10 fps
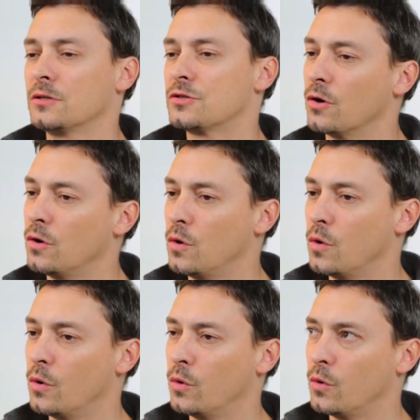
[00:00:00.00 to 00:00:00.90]

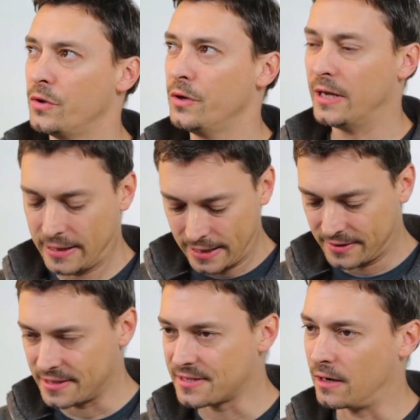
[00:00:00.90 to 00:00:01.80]
So you can
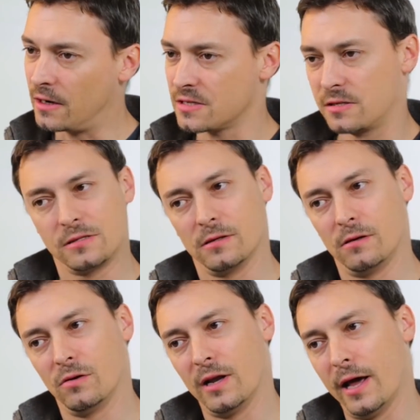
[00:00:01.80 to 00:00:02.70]
get these cards
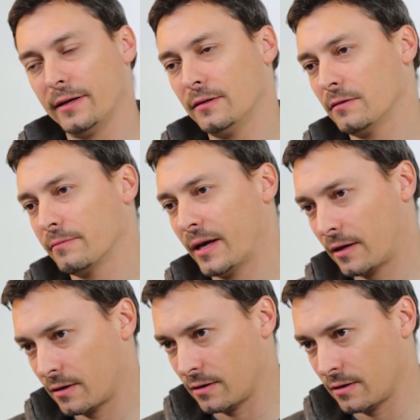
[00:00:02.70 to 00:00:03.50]
online, make